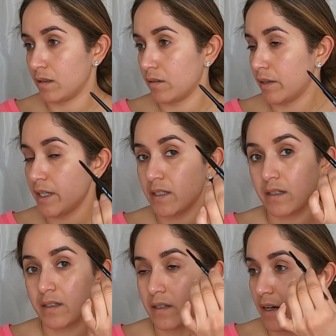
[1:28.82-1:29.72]
Alright,
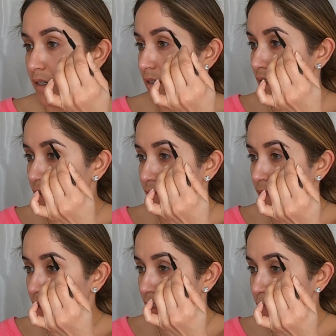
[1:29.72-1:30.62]
so let's go ahead and start
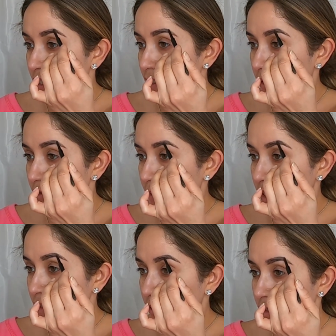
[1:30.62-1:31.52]
filling them in a little
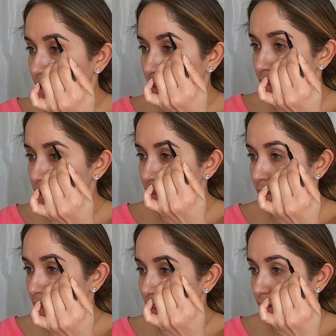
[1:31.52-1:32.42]
bit, and then
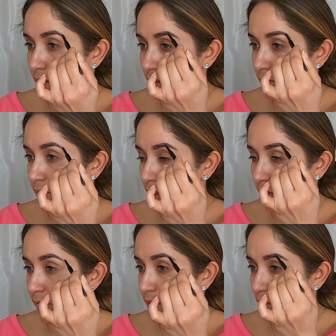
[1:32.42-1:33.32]
just like
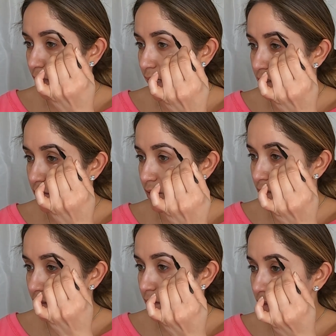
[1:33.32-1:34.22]
a few light
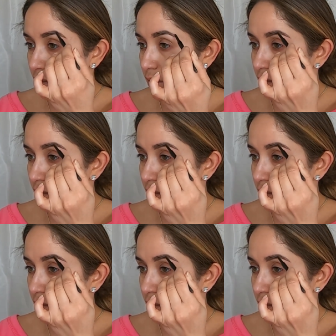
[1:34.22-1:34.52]
strokes.